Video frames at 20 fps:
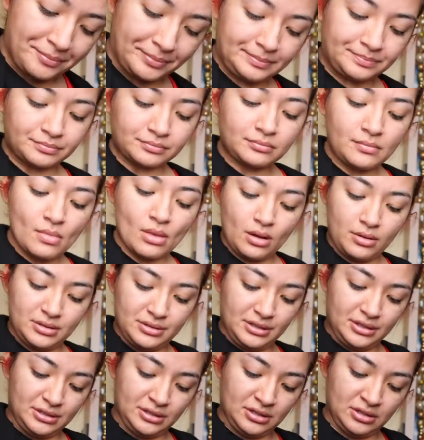You're gonna need
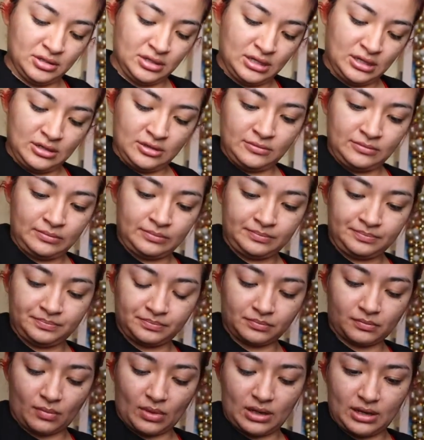about 3
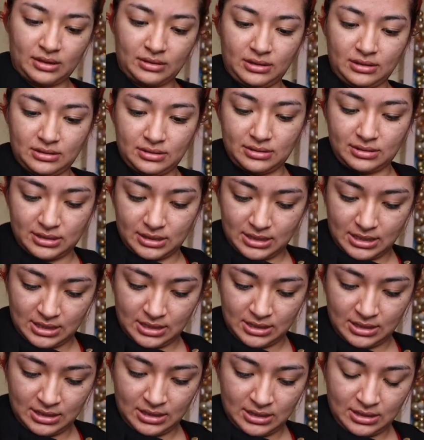oranges to squeeze the
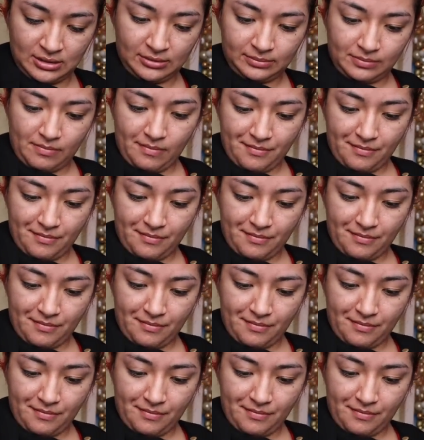juice out of them.